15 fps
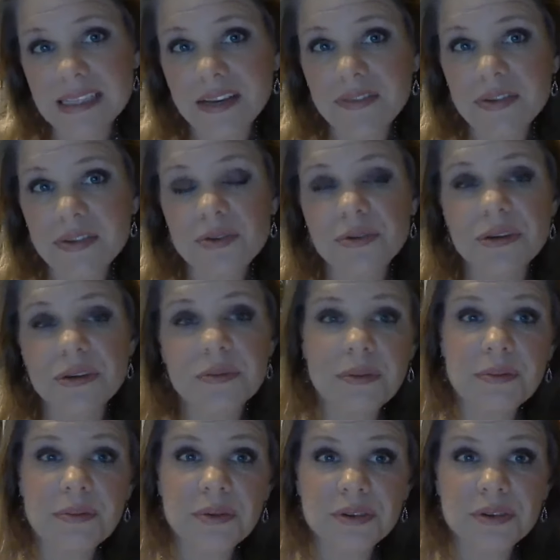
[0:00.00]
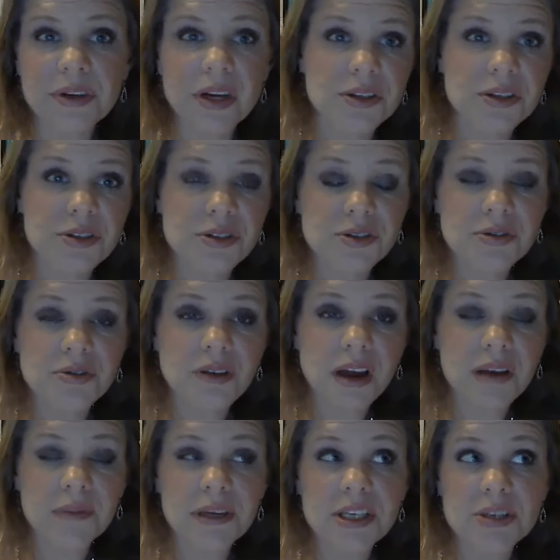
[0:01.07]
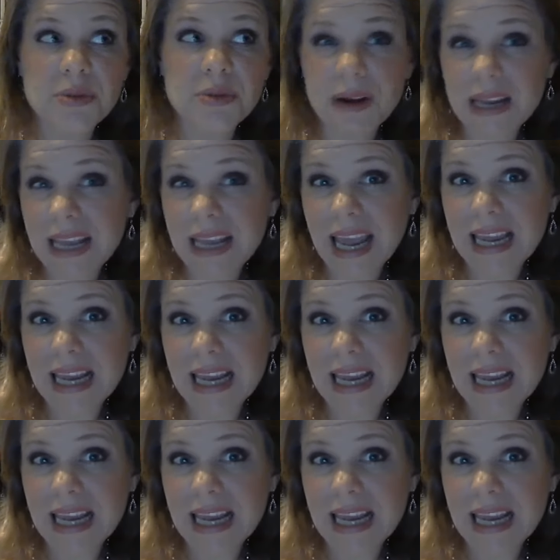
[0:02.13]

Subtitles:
And if you'll remember Deuteronomy 28,